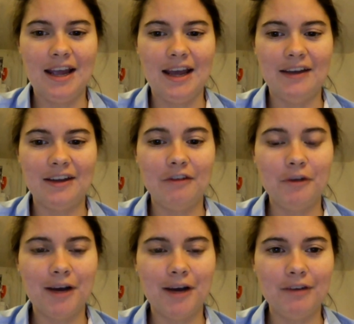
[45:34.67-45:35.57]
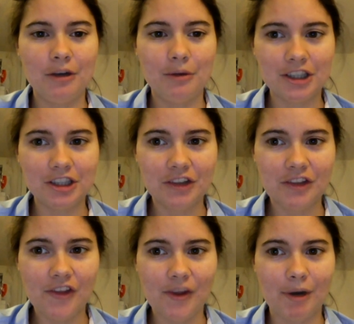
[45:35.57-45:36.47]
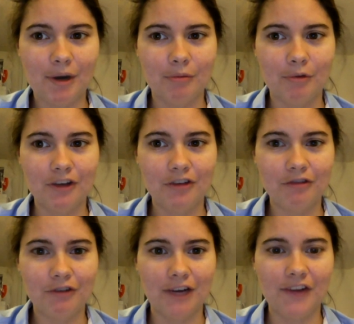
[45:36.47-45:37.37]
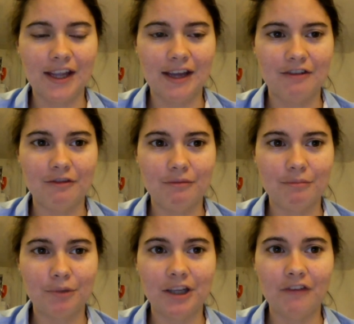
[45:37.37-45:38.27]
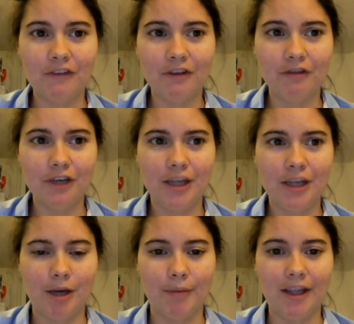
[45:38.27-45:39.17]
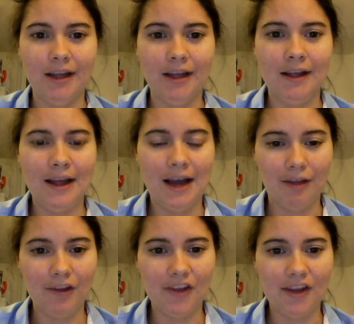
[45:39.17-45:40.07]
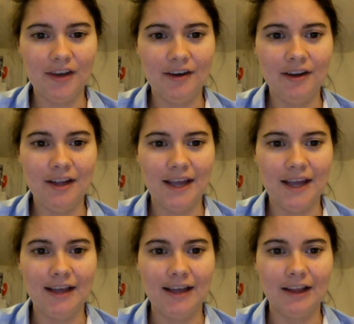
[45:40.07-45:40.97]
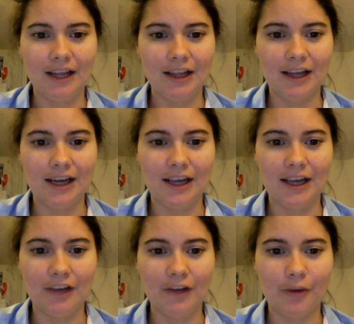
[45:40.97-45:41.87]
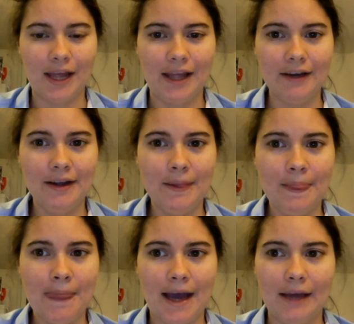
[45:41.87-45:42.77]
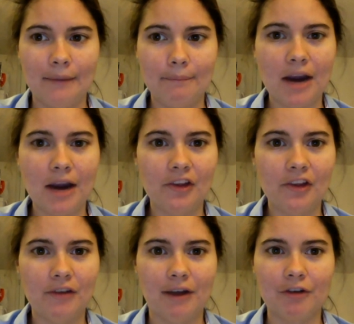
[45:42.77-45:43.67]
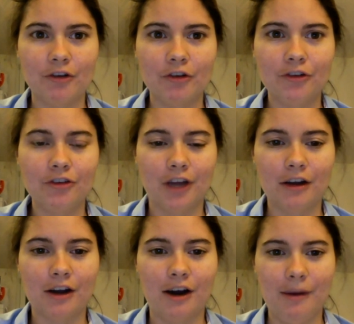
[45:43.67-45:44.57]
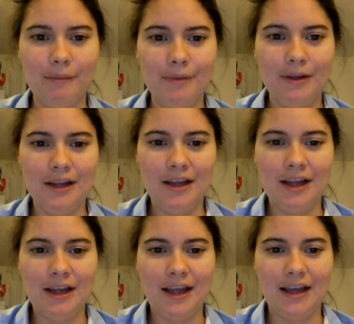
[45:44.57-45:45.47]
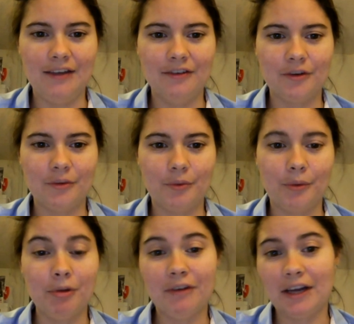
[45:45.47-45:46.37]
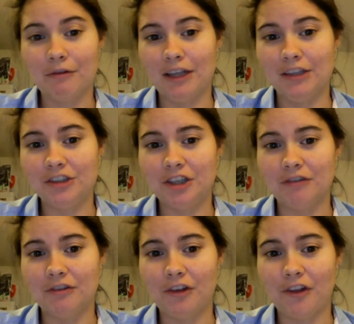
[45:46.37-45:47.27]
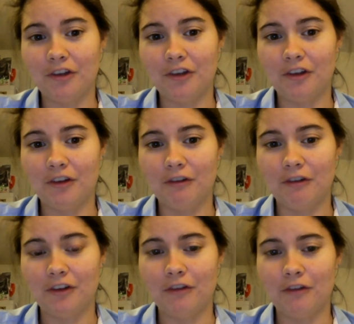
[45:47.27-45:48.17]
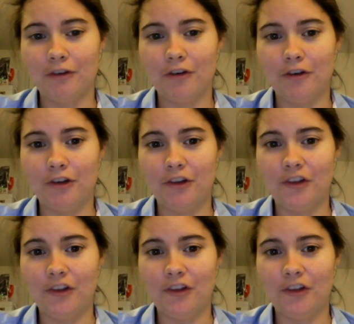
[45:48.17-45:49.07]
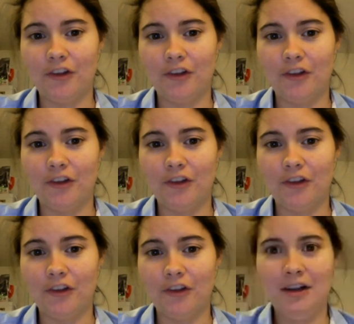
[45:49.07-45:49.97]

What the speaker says: And if you have any questions about moving to France, again, please feel free to email me, Allison, Allison, at parisunraveled.com. And we provide a range of consulting services for students and expatriates